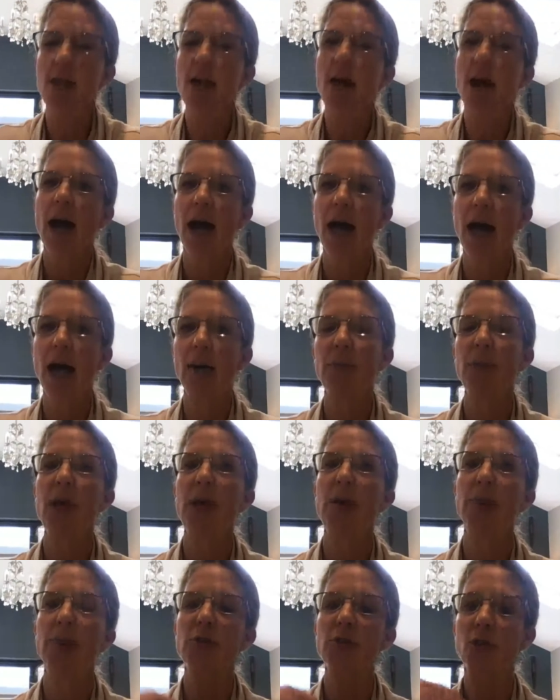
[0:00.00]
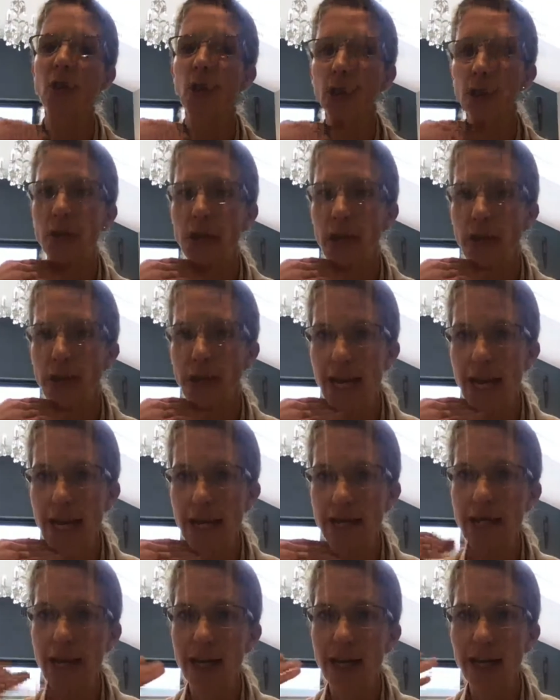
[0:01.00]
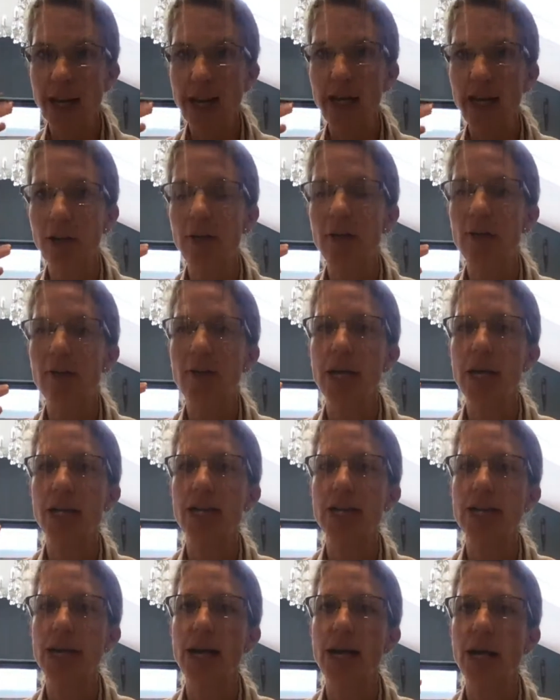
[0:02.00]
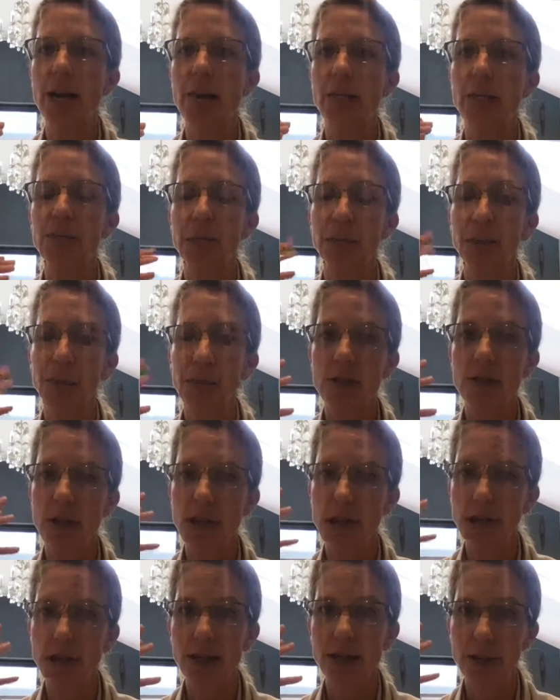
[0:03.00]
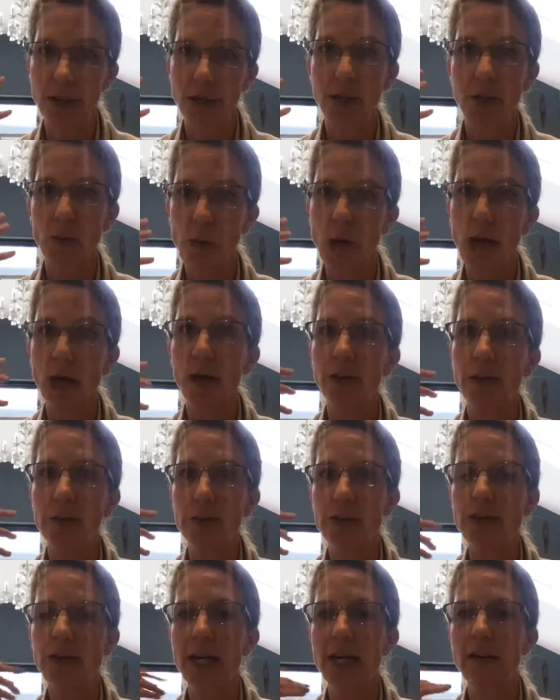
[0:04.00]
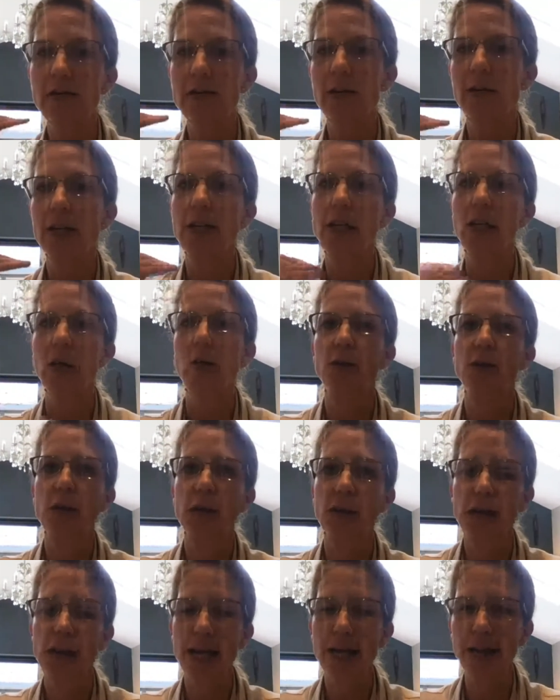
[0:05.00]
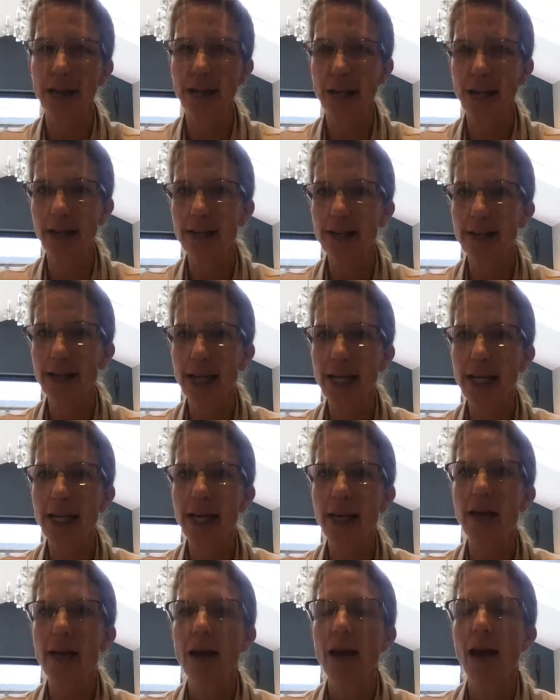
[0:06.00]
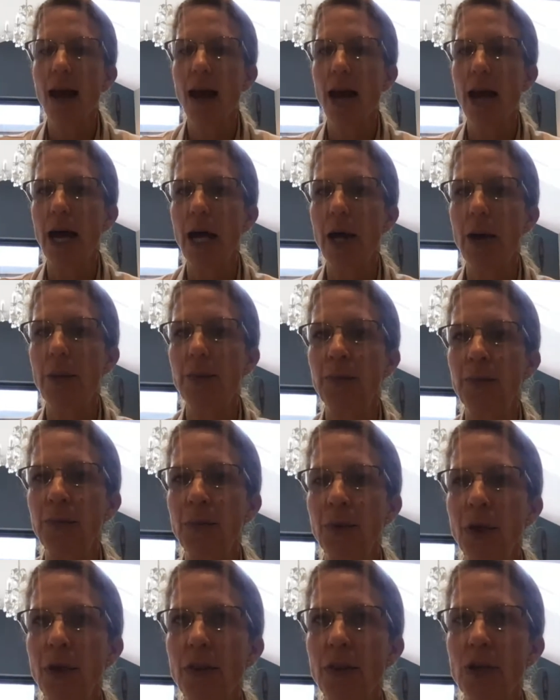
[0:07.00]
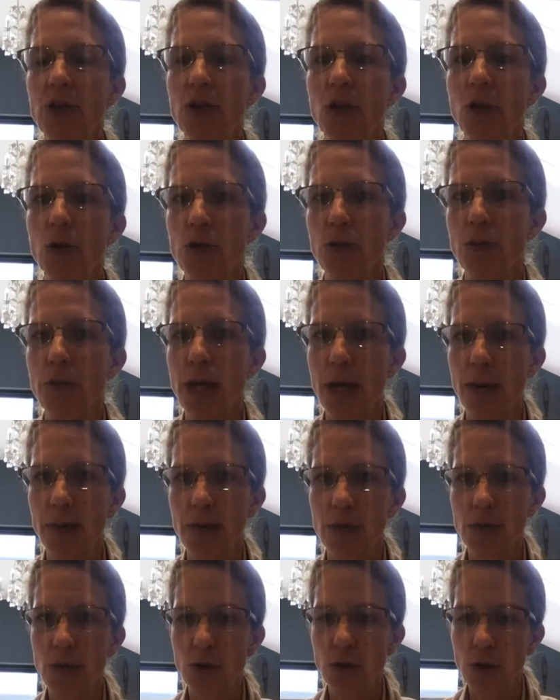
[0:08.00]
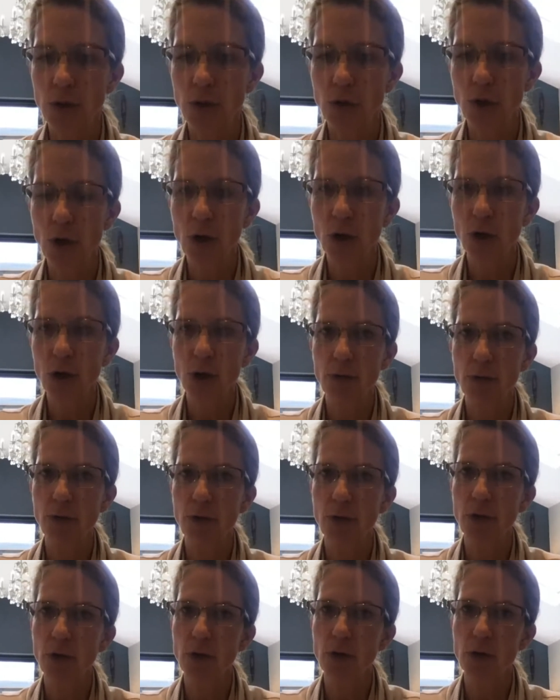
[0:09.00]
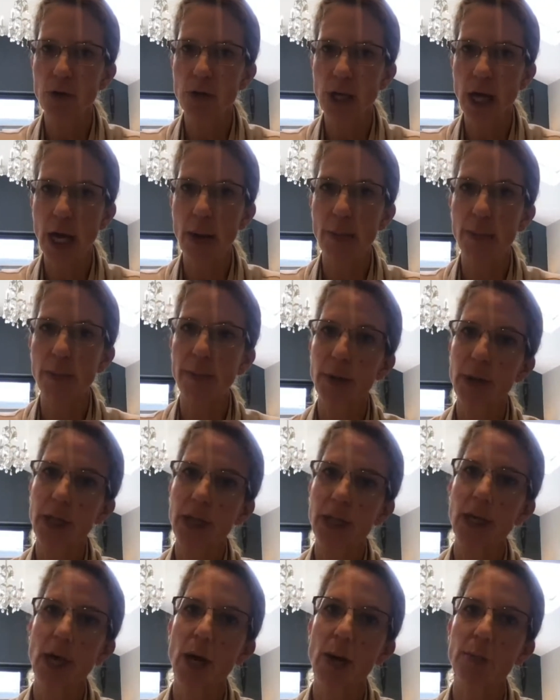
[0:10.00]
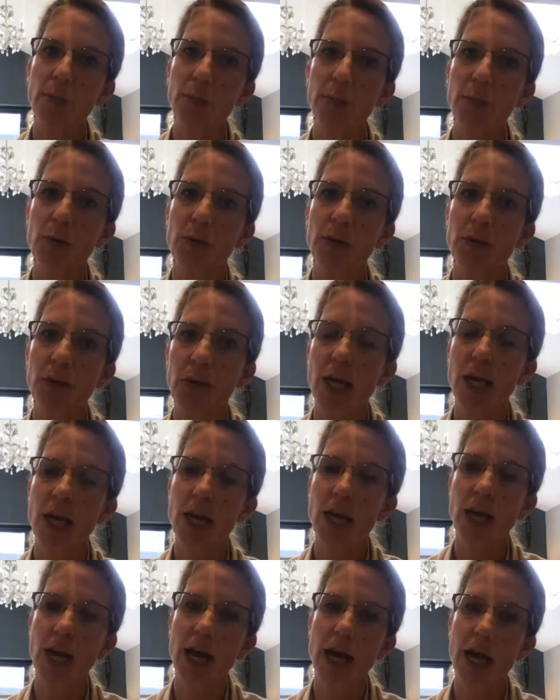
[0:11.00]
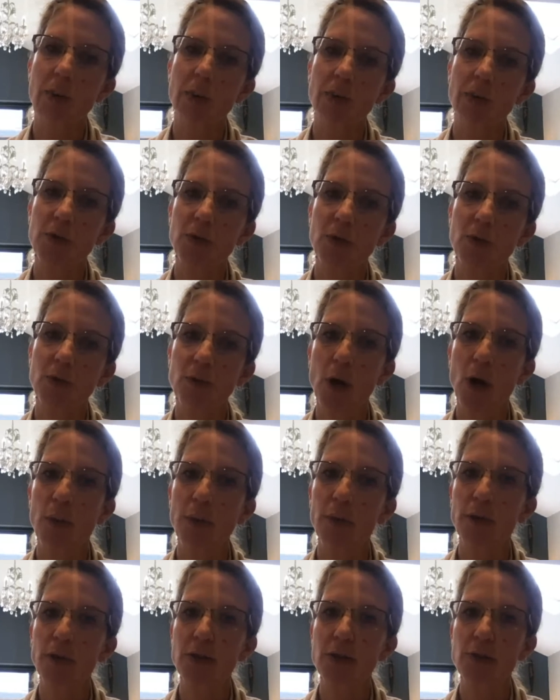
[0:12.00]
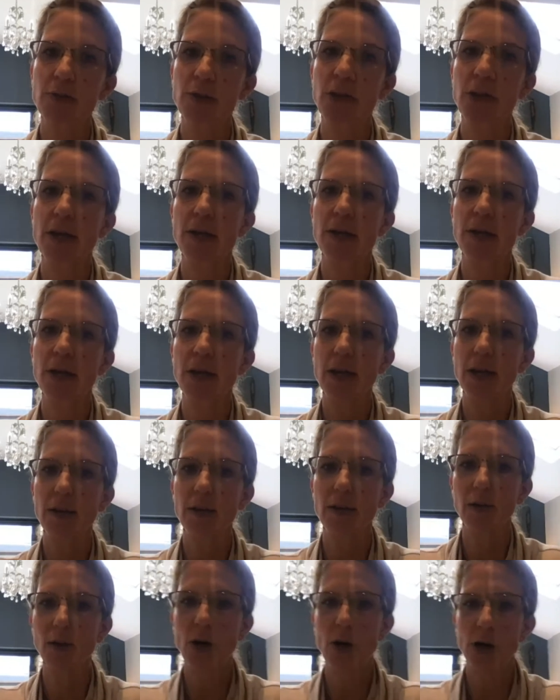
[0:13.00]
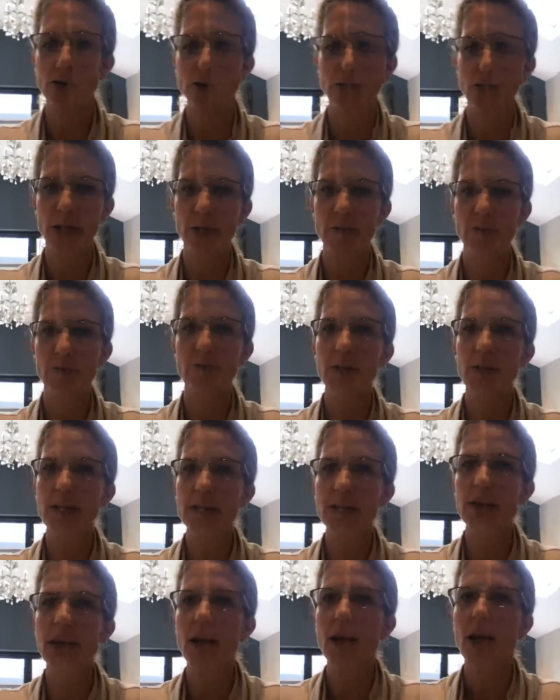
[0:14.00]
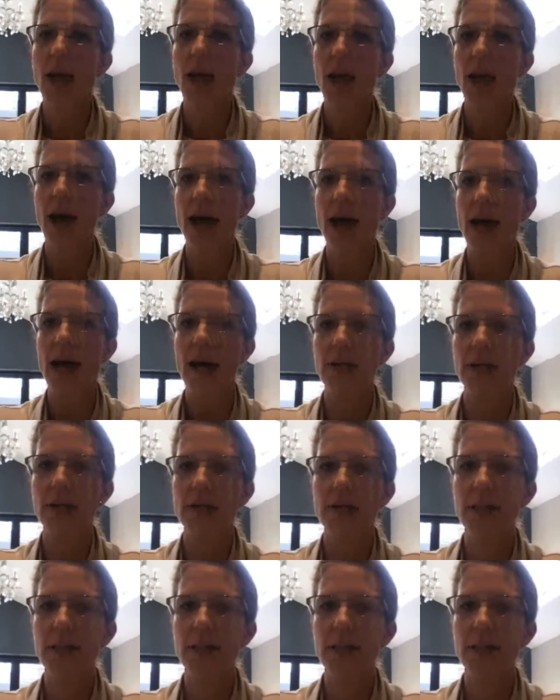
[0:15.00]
Able to hold their head and neck really well themselves, hold their head and neck steady. They should also be able to look at food, pick it up with their sort of palmar grasp, their fist, and